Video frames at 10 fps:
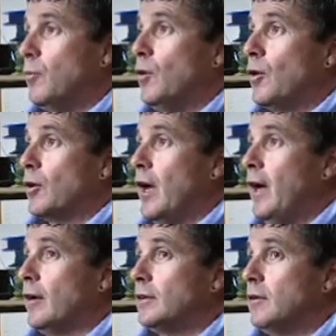work on a
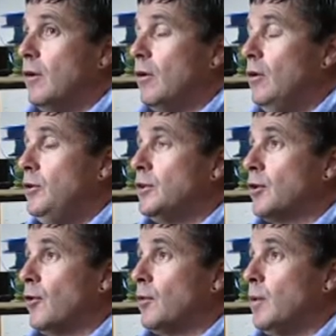house, oh, who
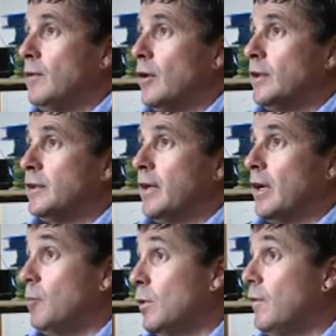decided where the lights are
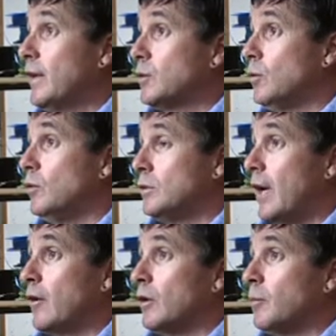going? Well, that's all
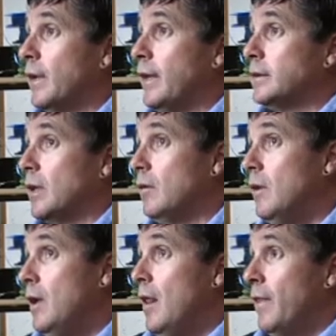done on a plan, so
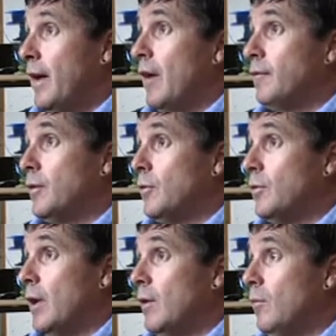they have to do that.